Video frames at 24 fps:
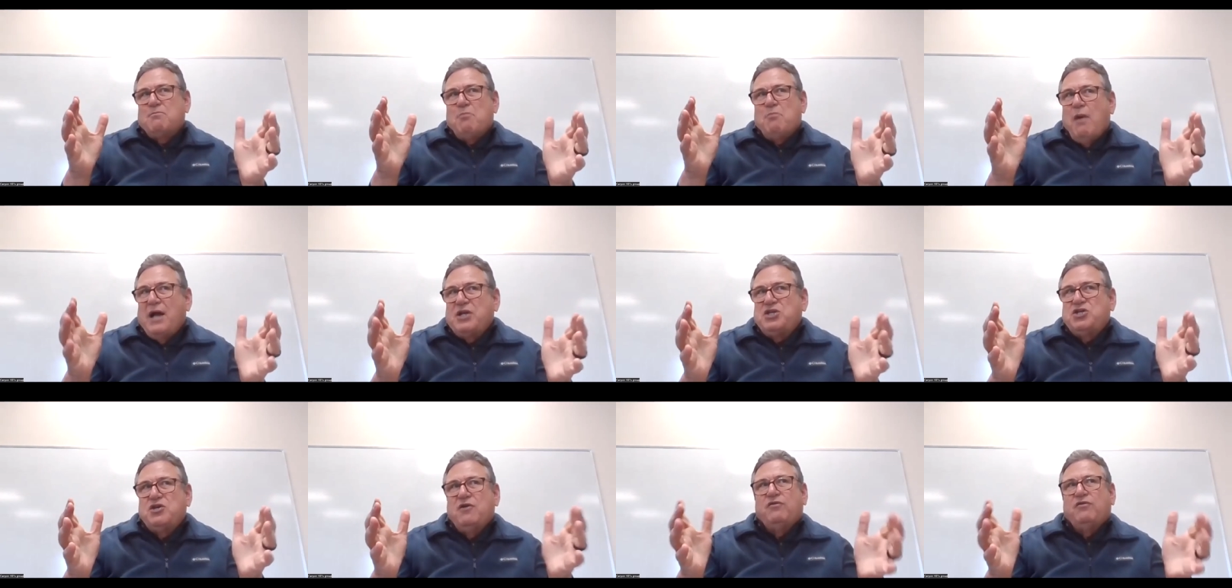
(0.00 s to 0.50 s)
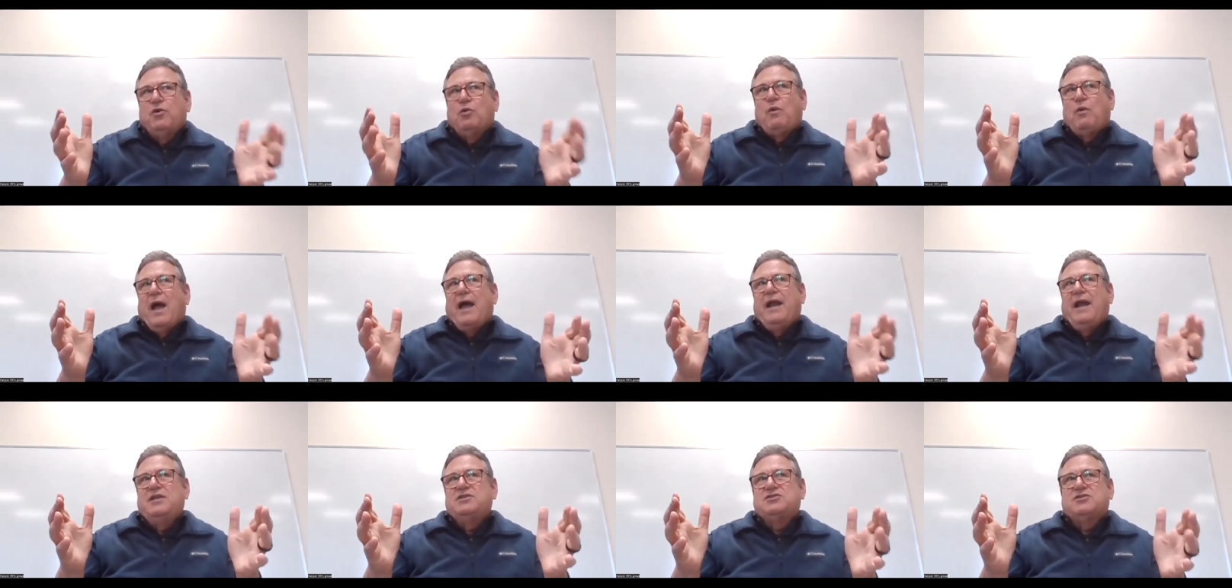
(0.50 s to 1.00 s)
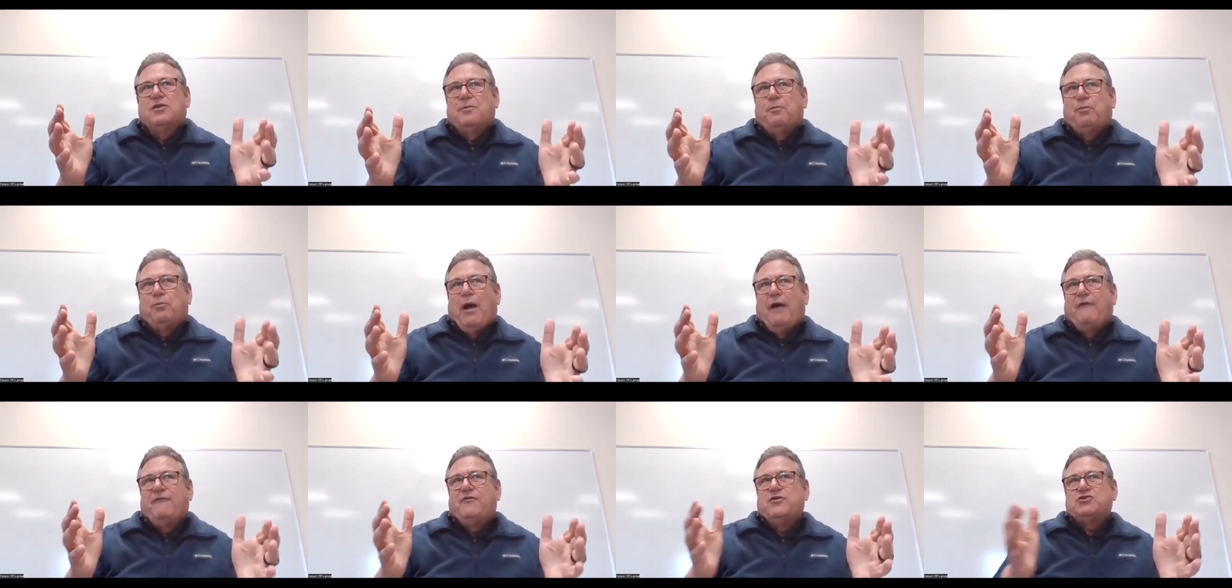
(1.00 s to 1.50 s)
much of the writings of the
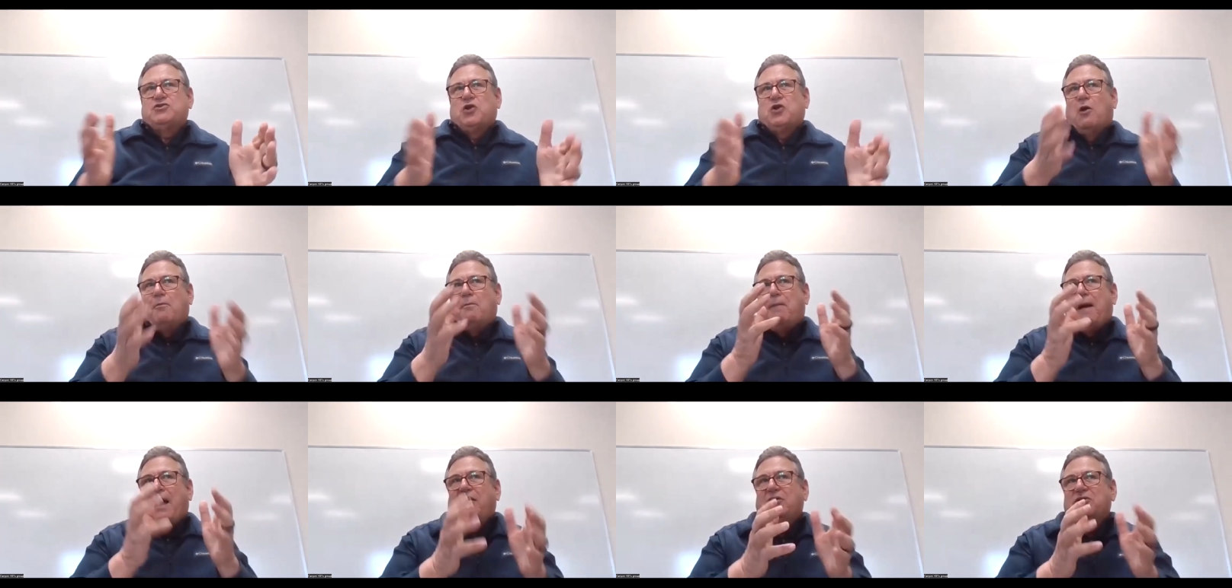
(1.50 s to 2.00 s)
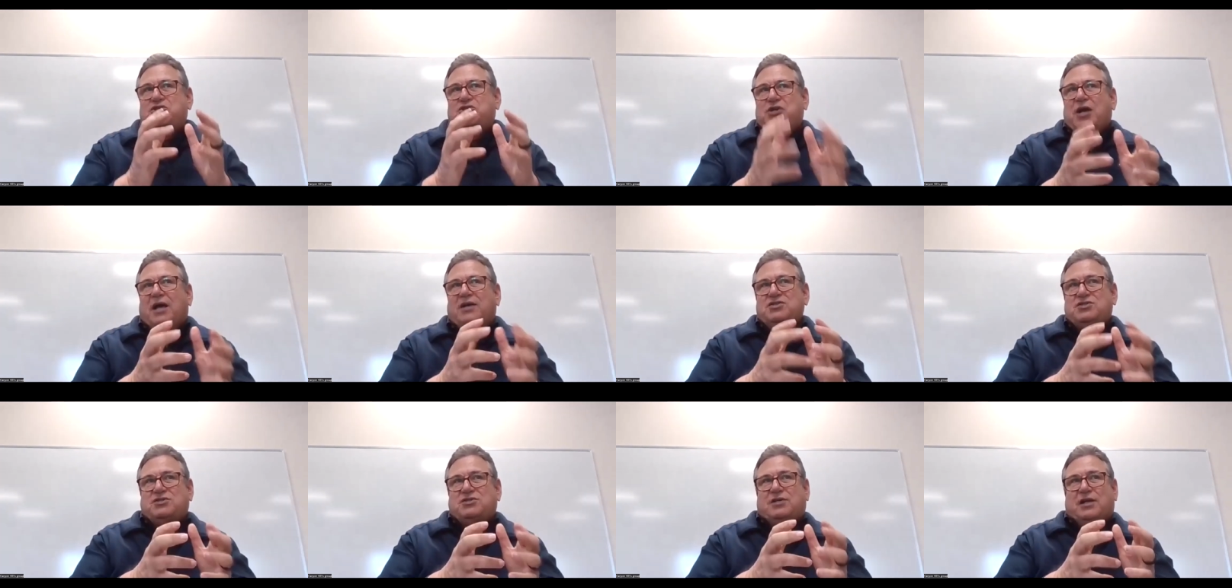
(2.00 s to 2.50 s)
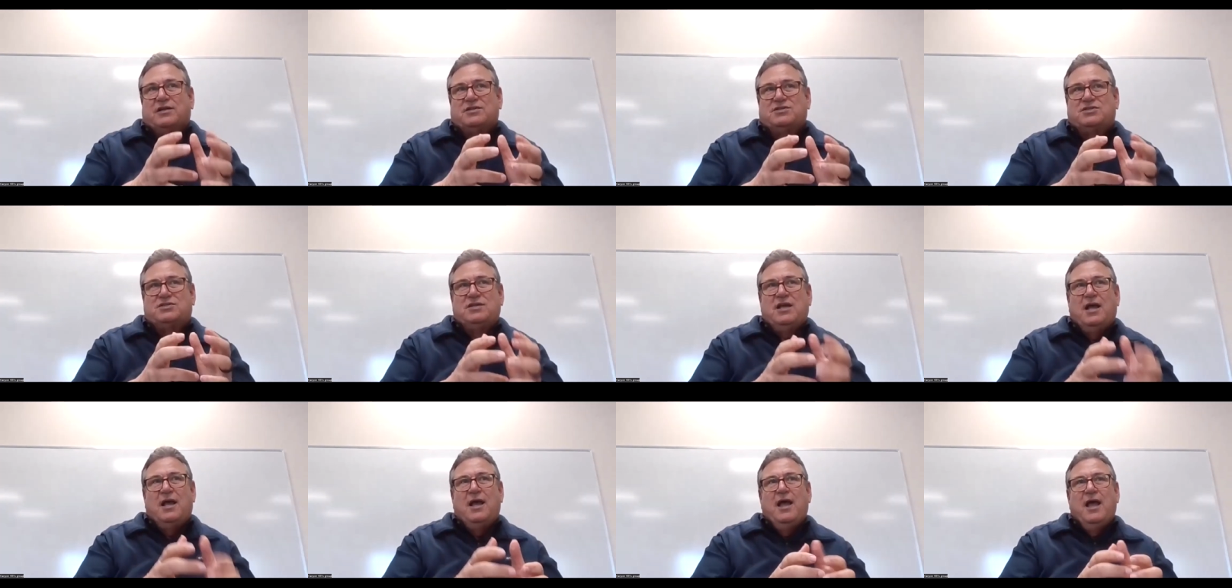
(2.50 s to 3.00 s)
prophets are about
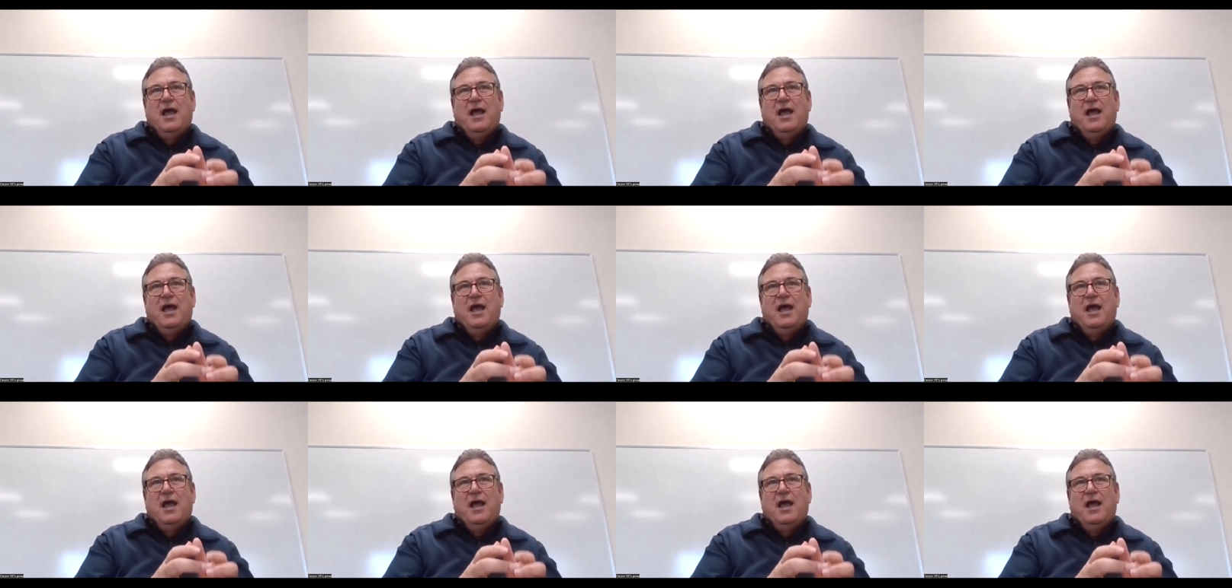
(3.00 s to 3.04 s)
justice.